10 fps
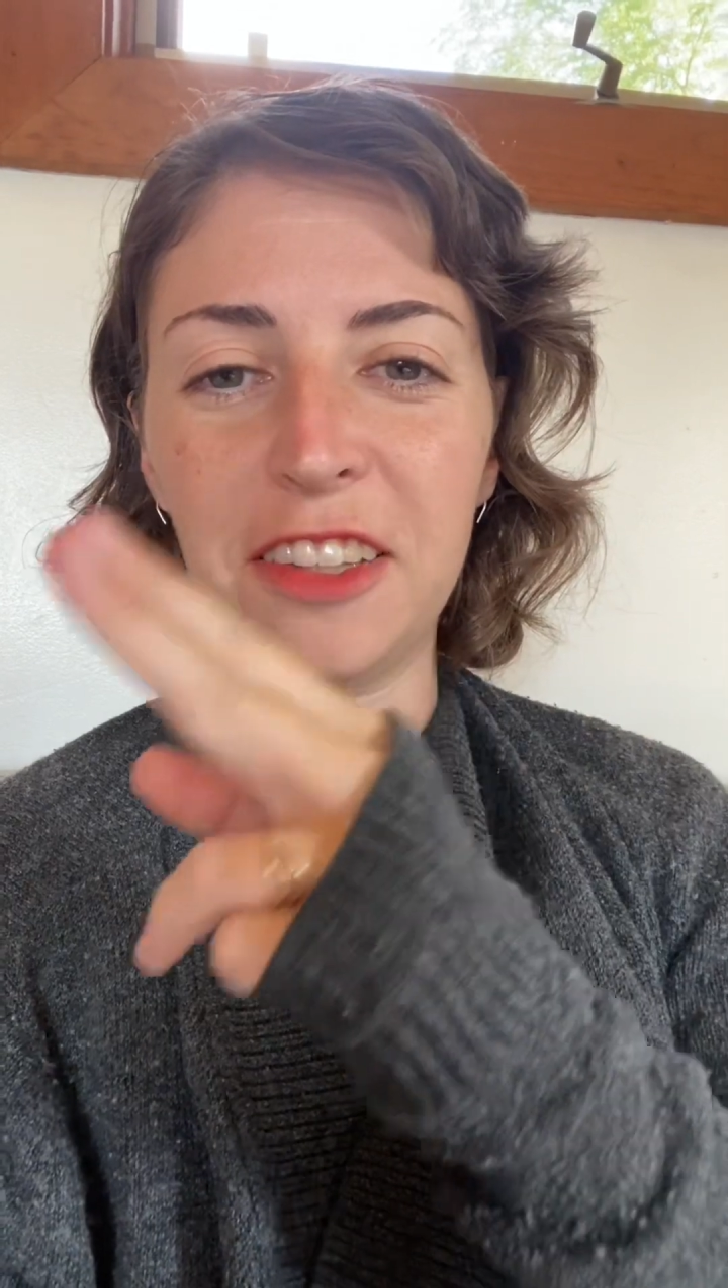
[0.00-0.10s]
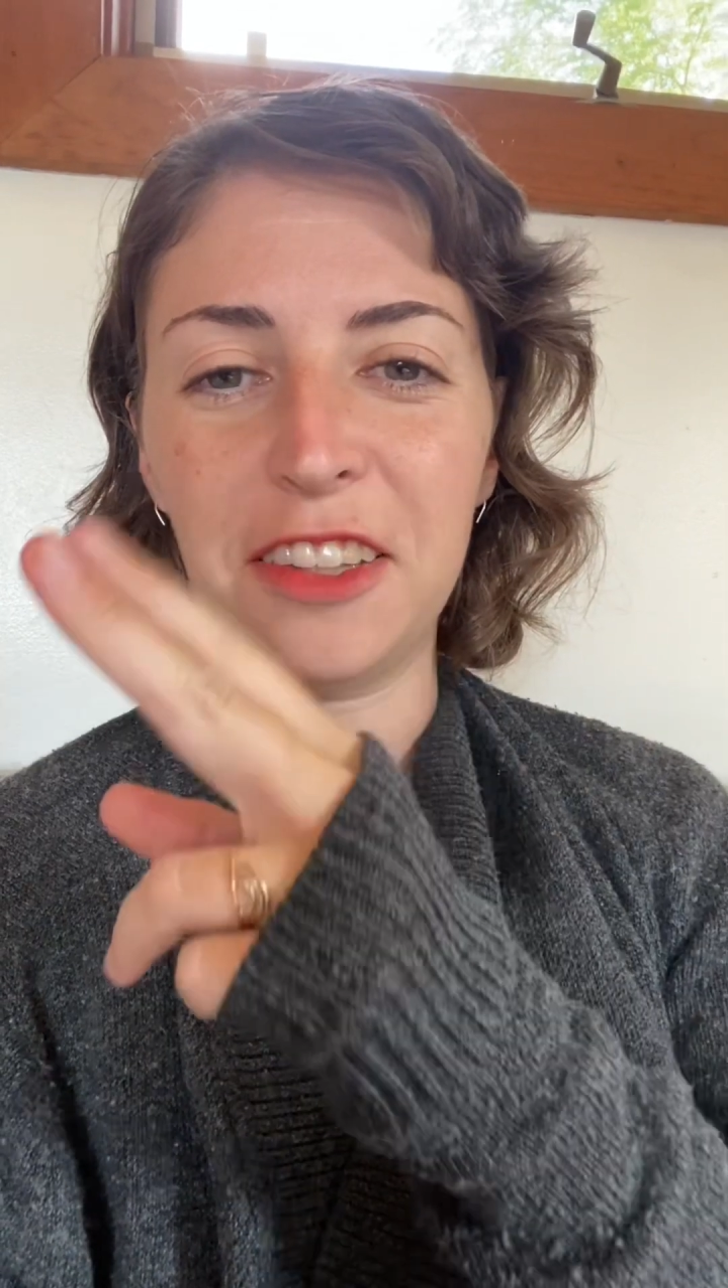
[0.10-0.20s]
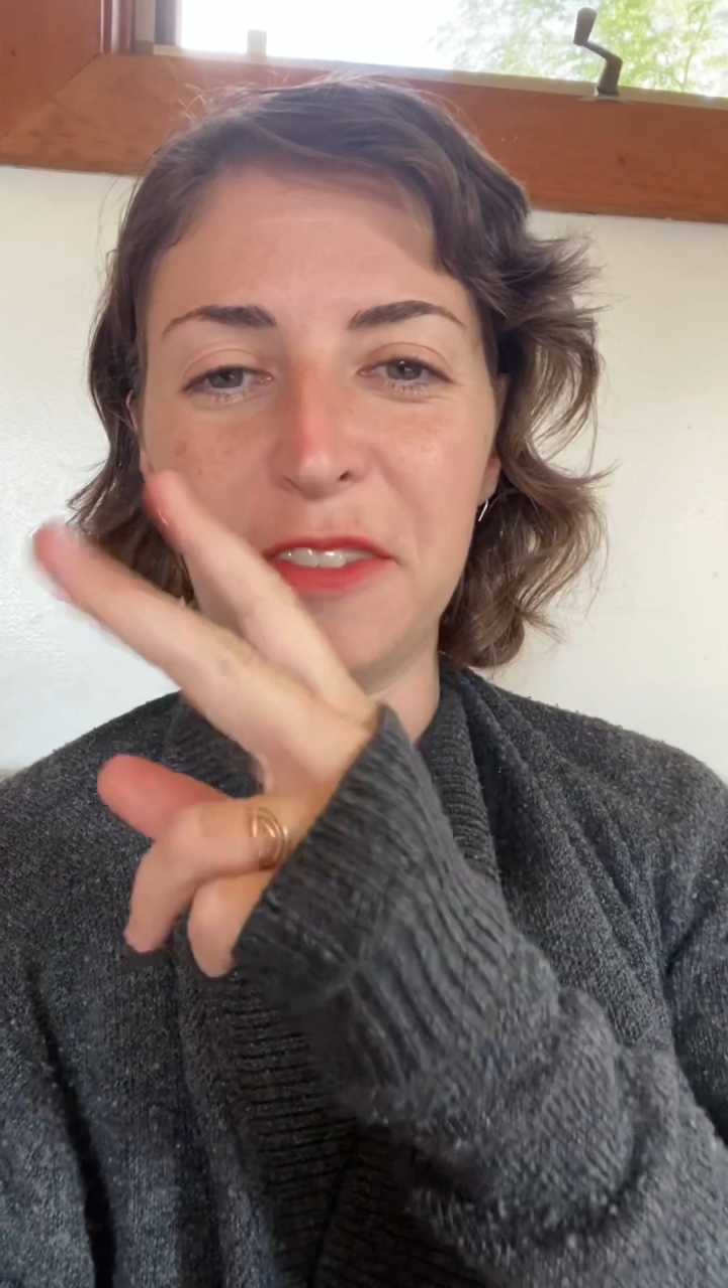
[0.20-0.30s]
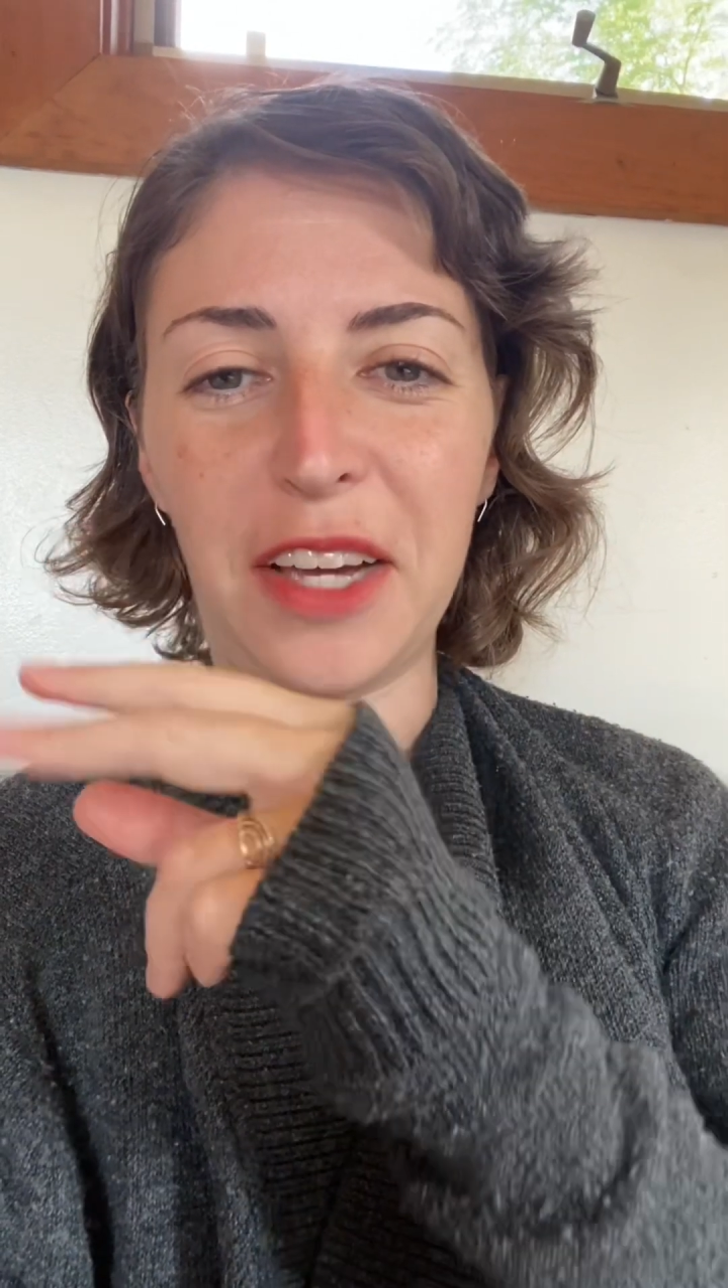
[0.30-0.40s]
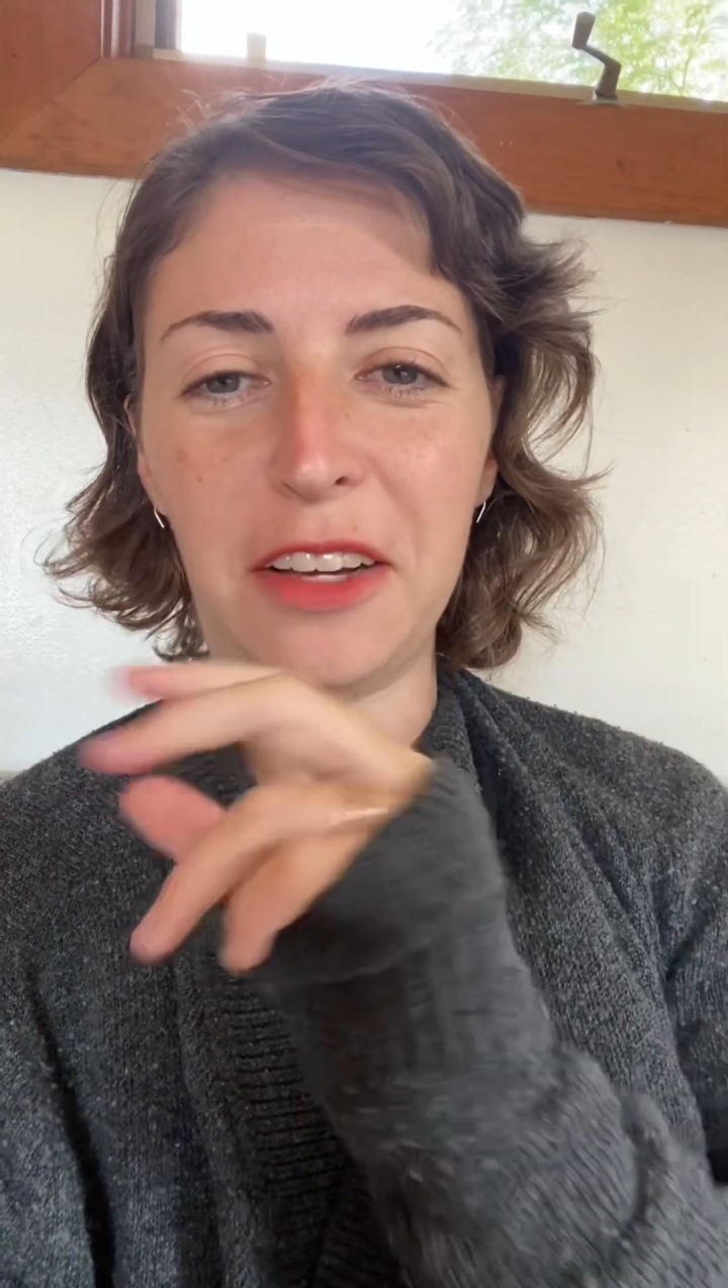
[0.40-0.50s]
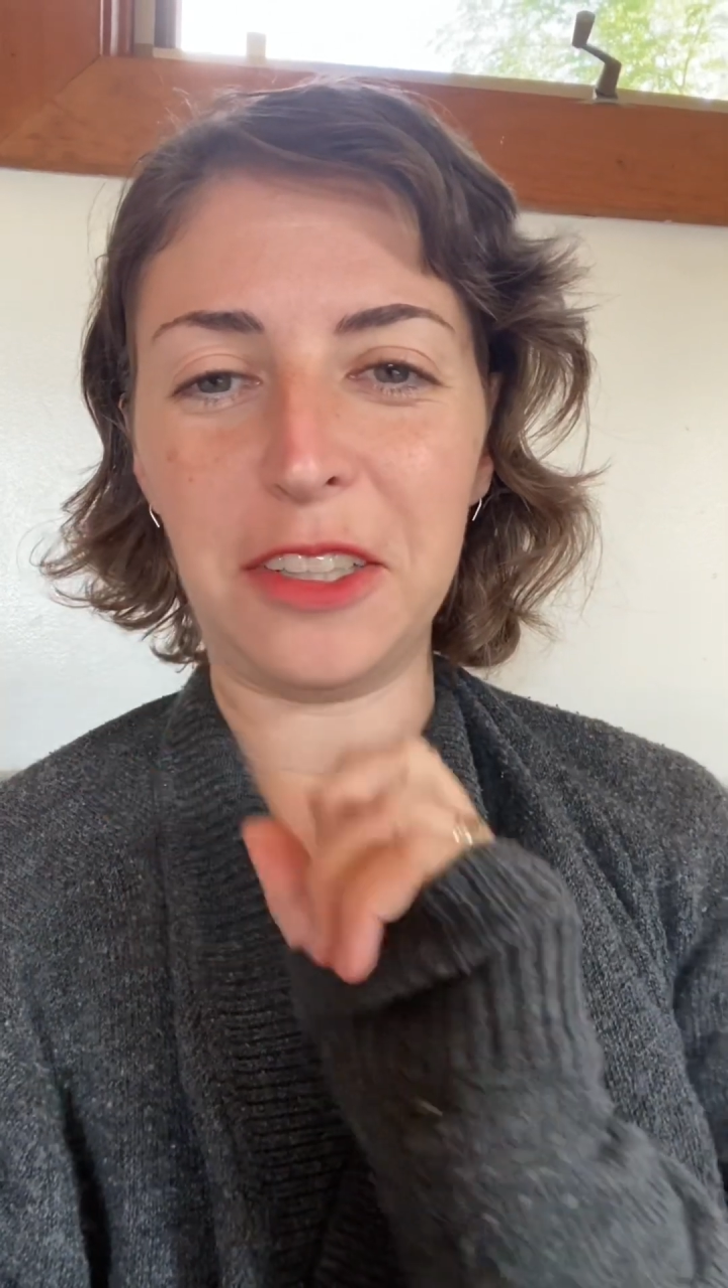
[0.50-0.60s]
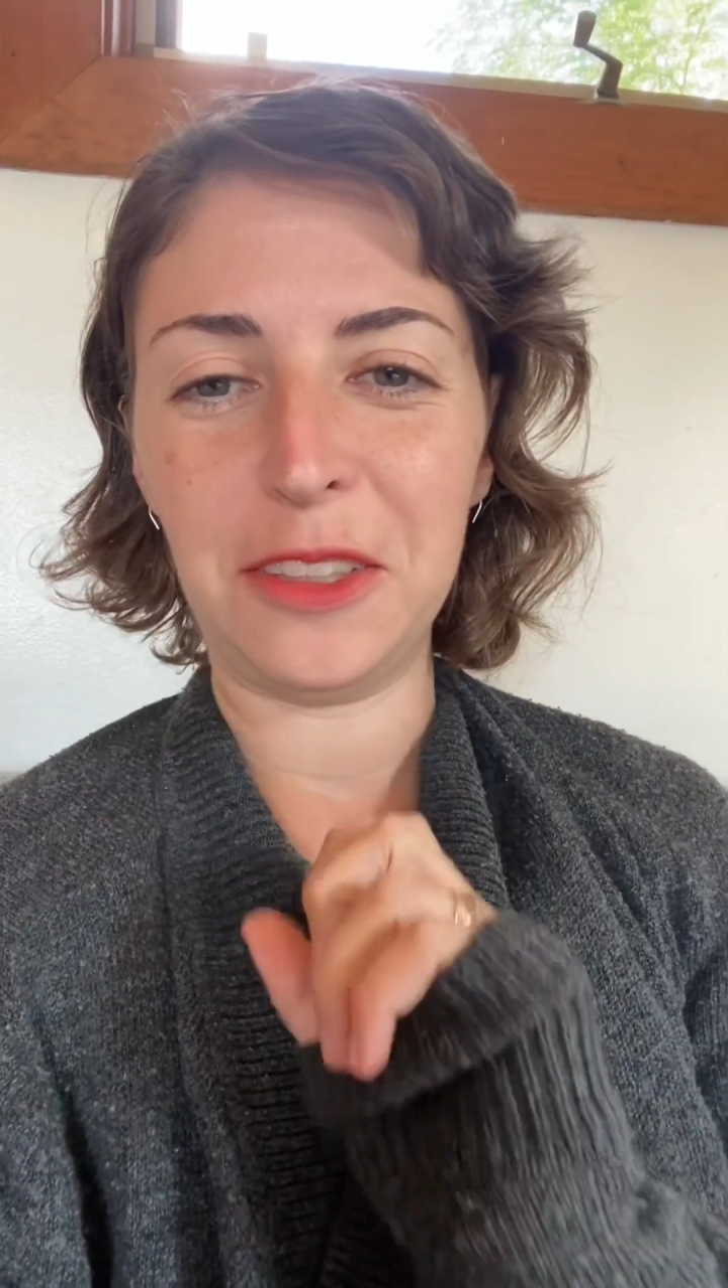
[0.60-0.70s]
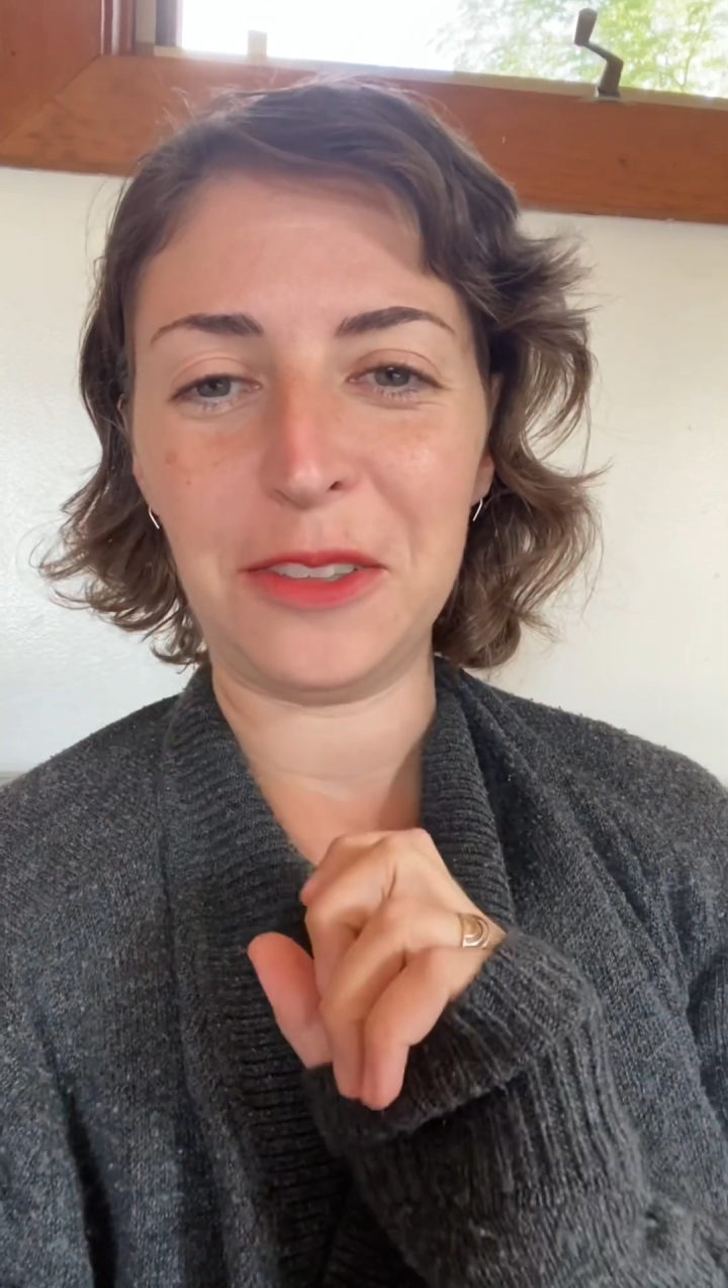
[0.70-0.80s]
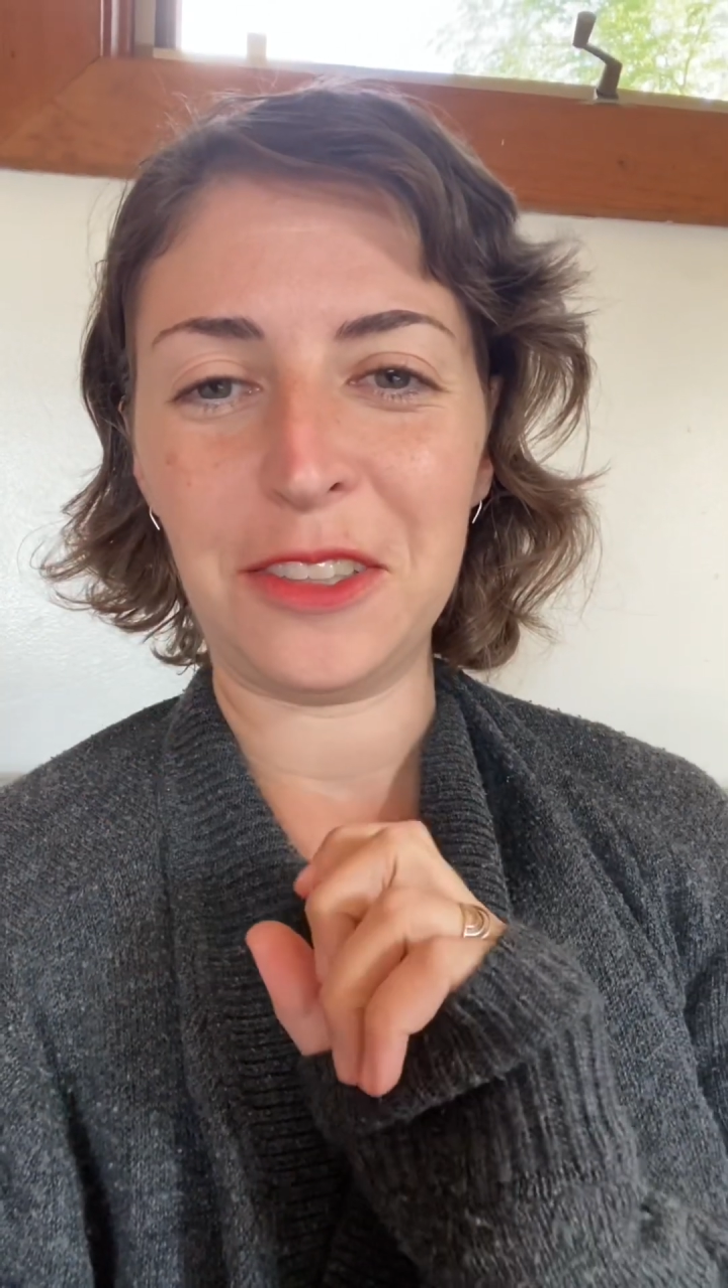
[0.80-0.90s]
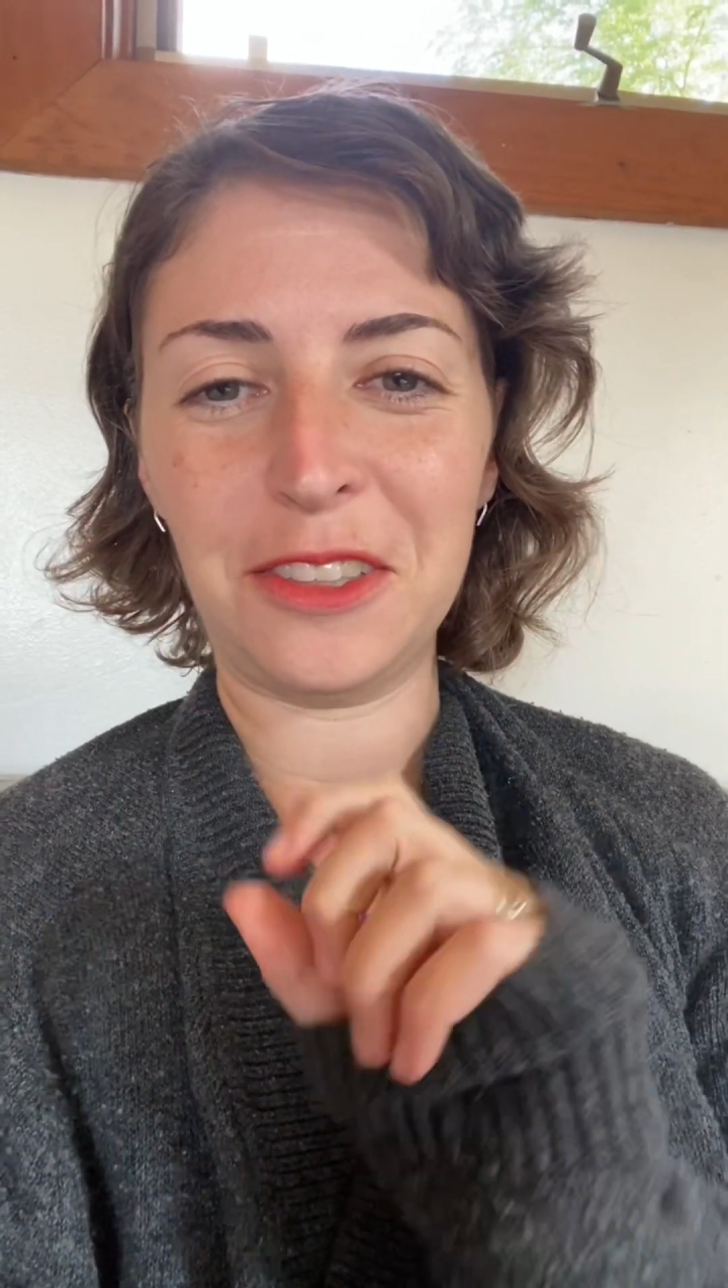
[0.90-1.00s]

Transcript: the values.